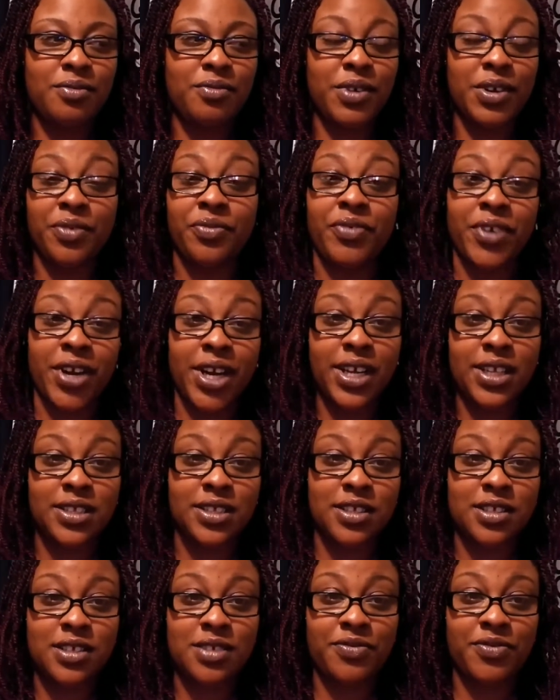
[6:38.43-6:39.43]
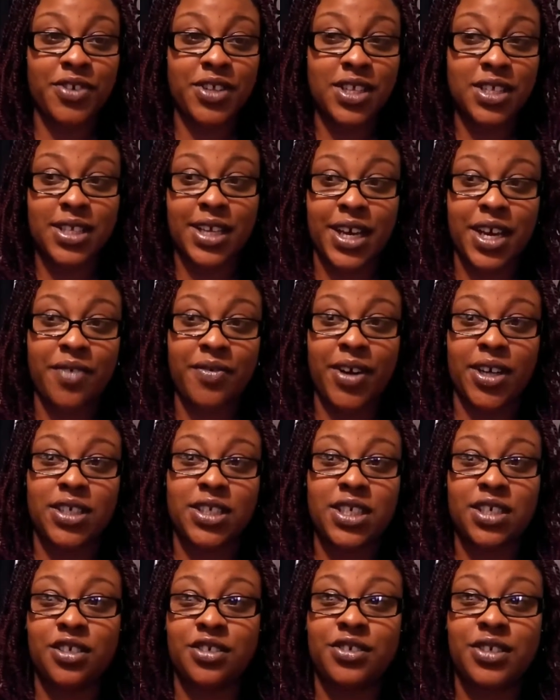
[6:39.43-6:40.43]
We're friends for the sake of our
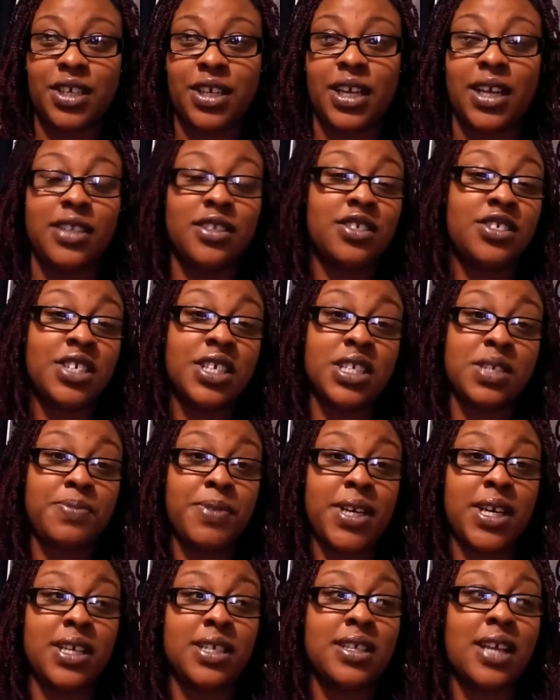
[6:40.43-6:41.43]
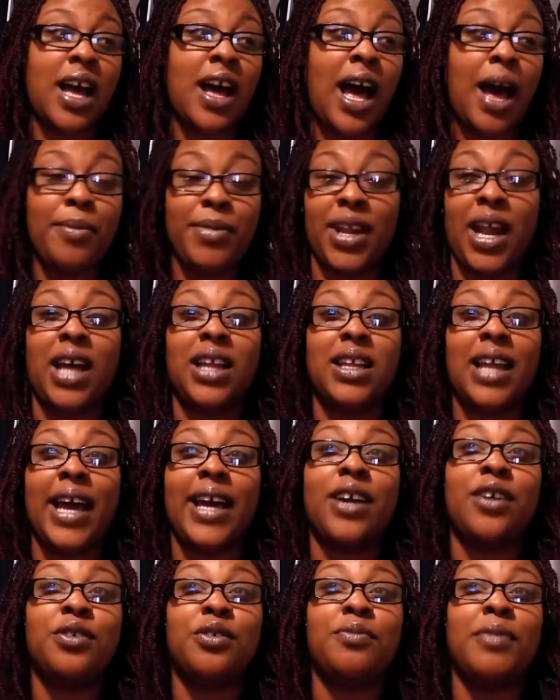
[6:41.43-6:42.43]
children, and just because, I
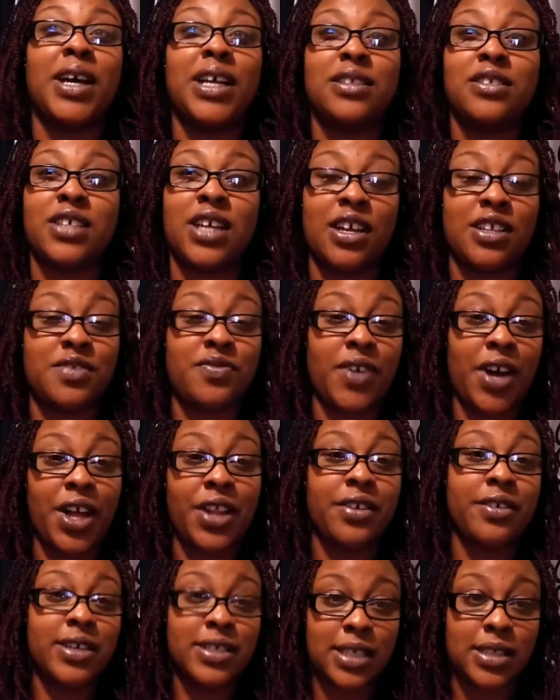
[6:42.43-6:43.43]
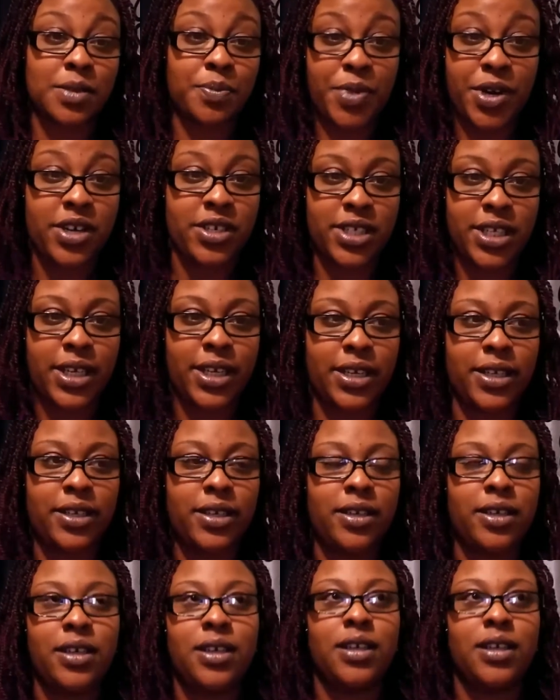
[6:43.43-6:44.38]
like who my child's father is as a person.